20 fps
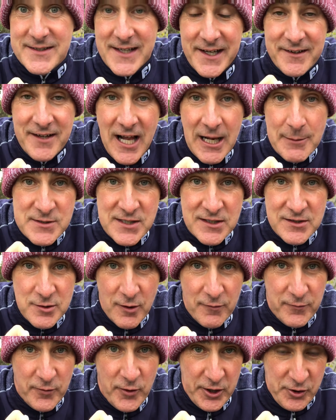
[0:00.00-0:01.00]
and it helps you to
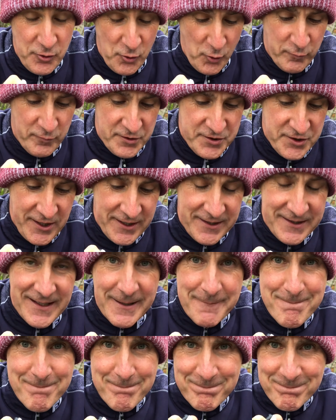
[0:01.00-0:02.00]
avoid over tightening.
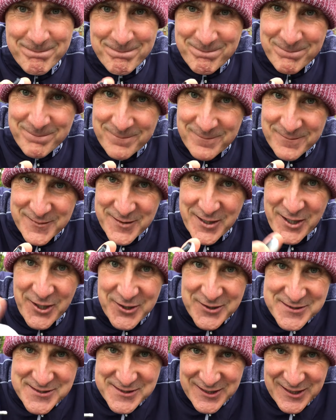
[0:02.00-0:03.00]

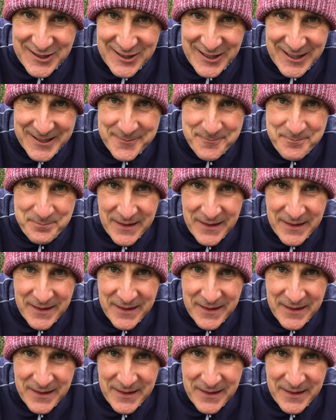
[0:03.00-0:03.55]
There's the click.